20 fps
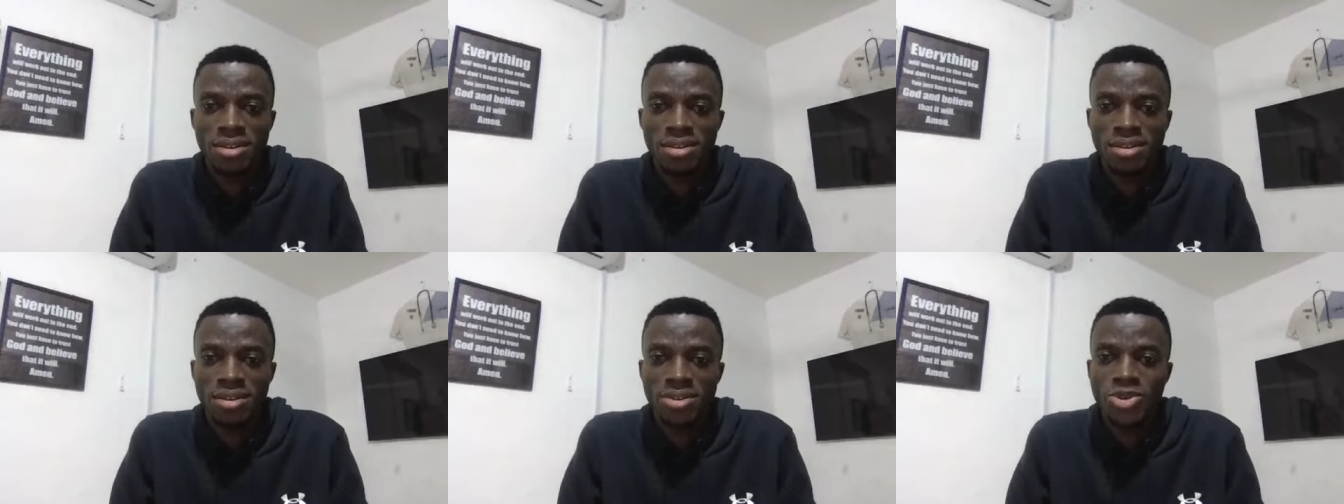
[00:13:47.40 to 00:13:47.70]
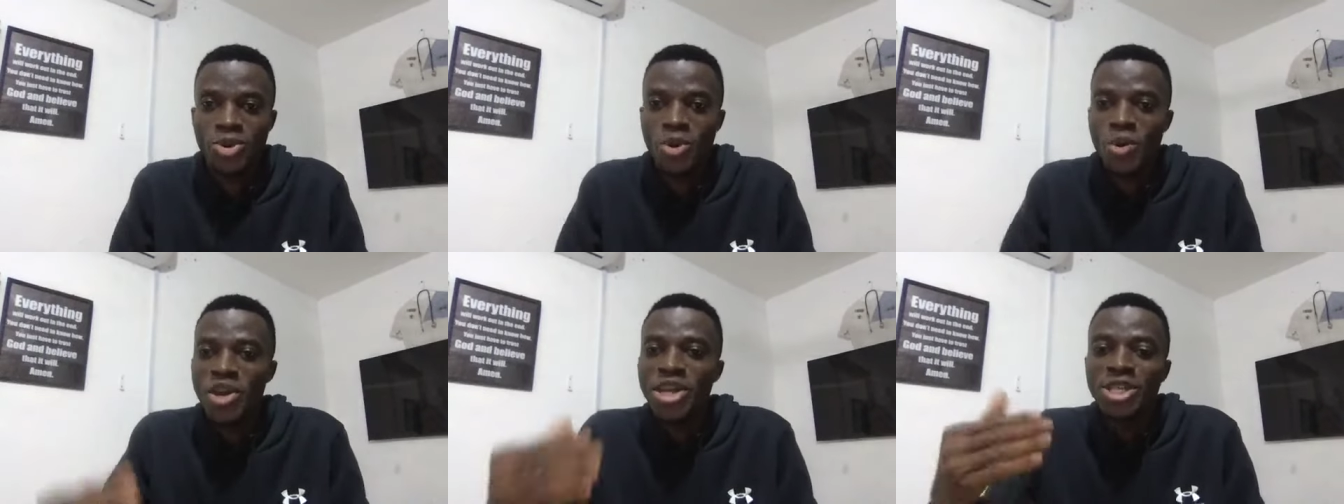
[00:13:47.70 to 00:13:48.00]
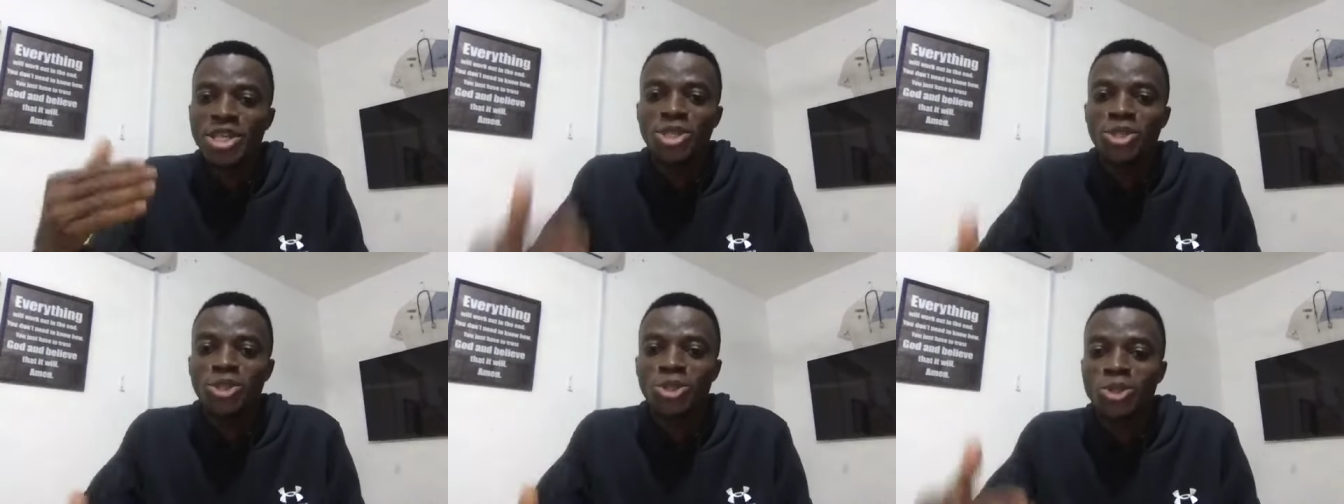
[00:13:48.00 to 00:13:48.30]
So
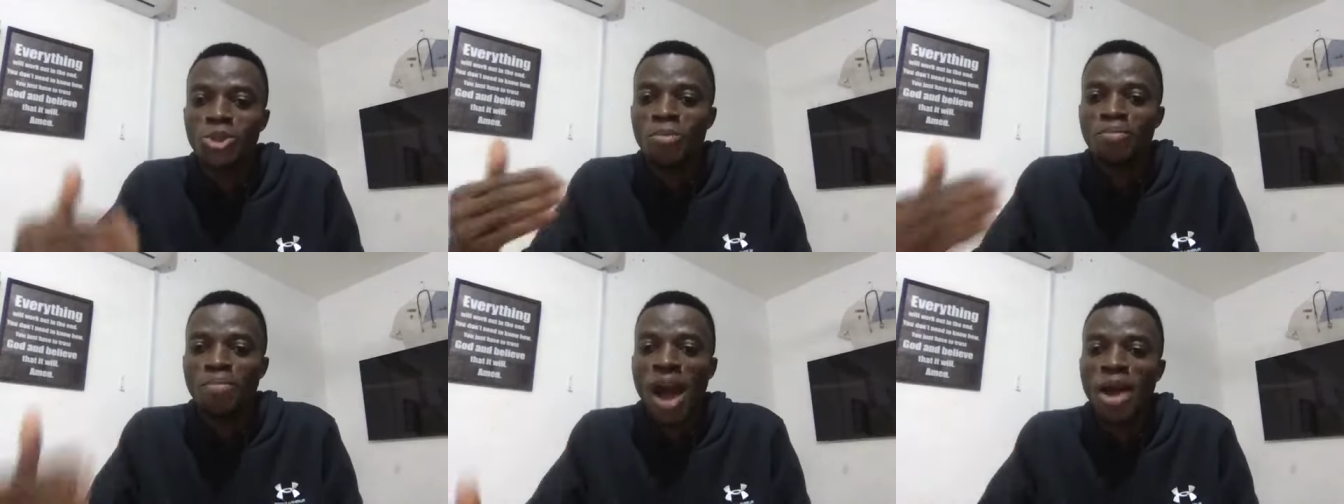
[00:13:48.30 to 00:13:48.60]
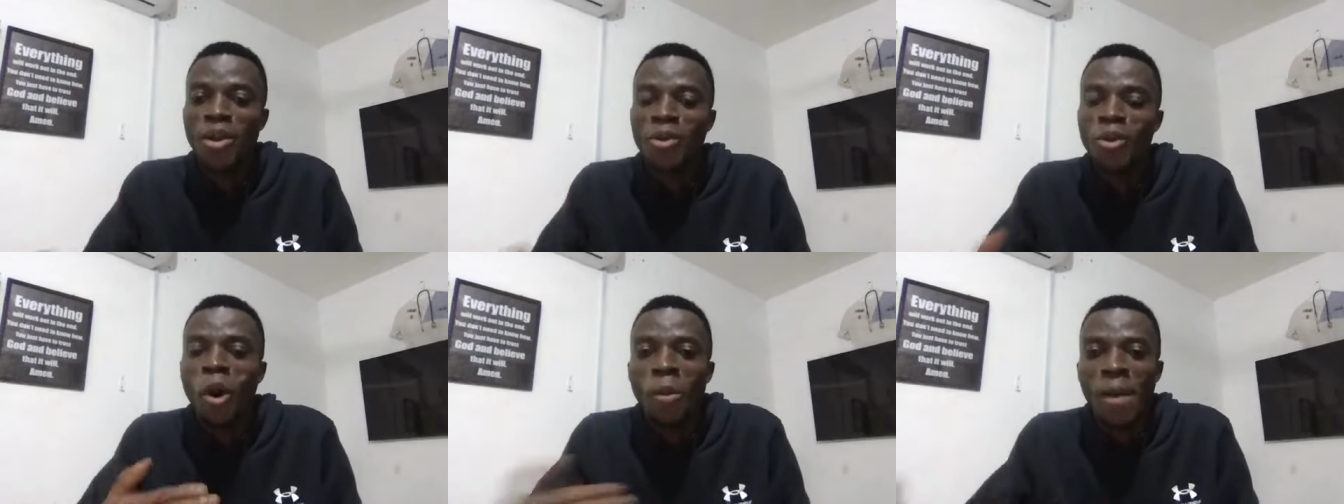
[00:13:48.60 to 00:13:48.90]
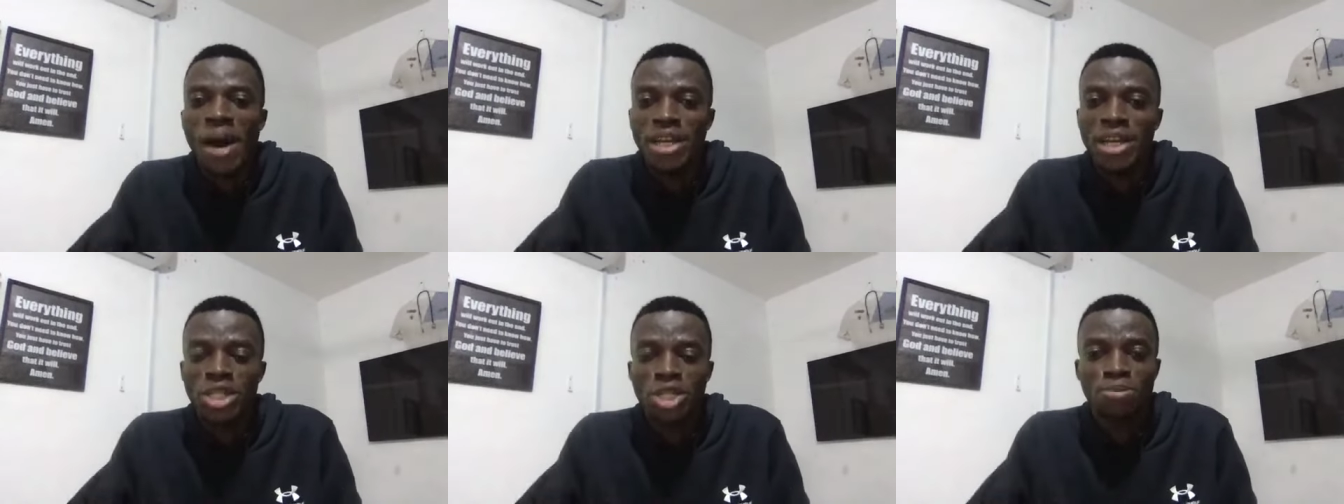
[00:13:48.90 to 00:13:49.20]
issues not bad.
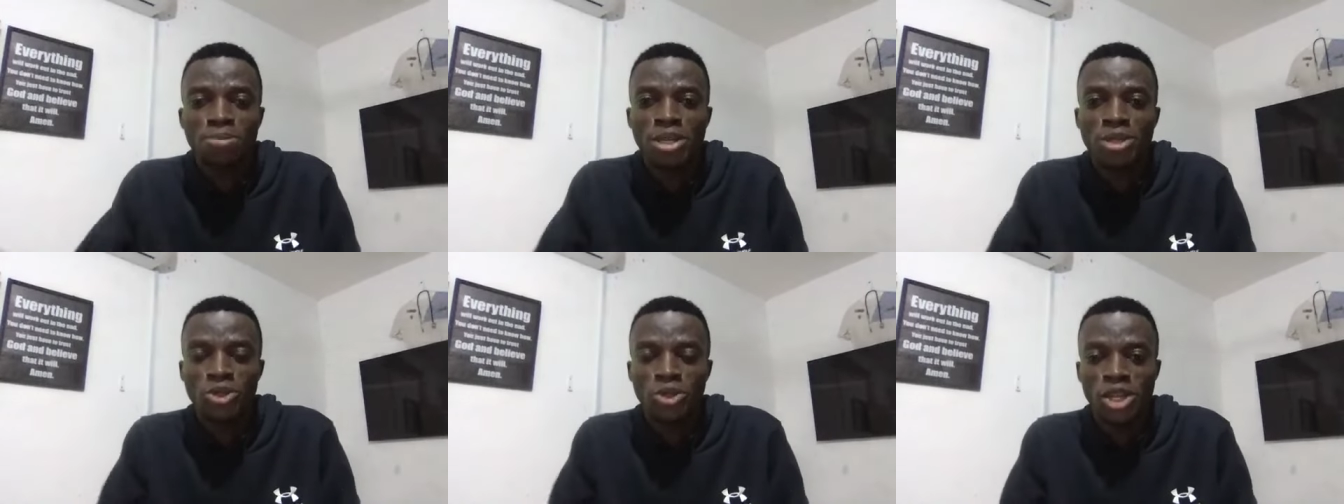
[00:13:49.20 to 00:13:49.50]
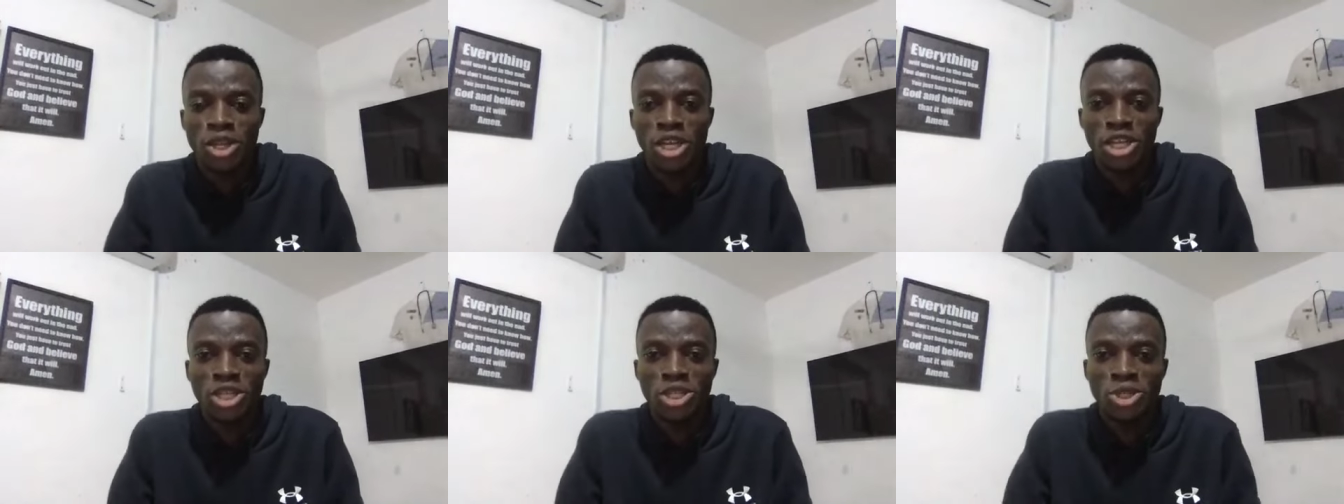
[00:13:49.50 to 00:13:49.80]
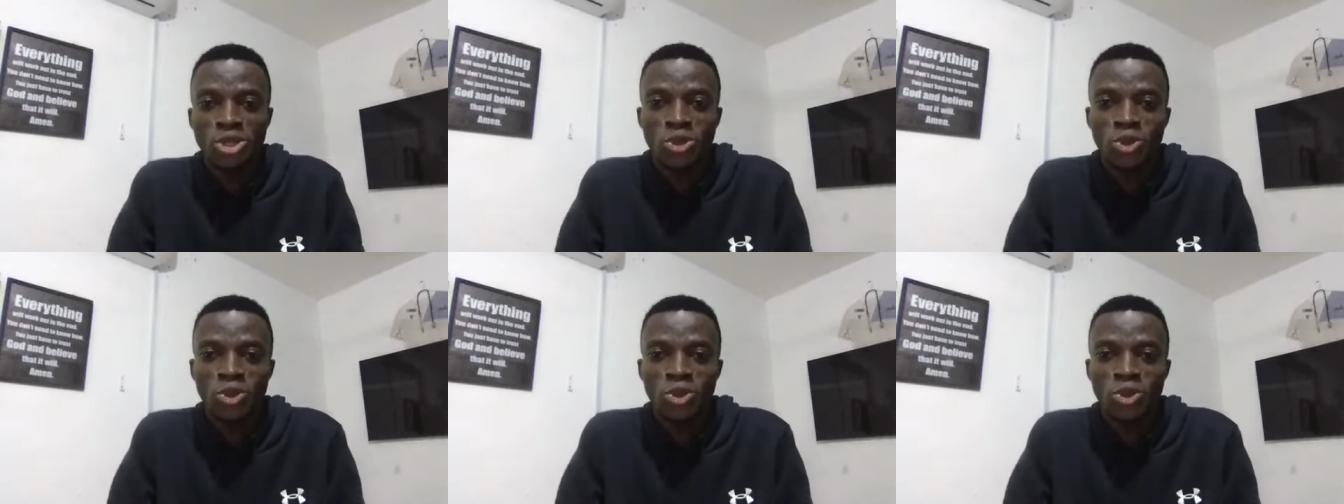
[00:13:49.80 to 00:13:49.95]
Nobody speak to the issue.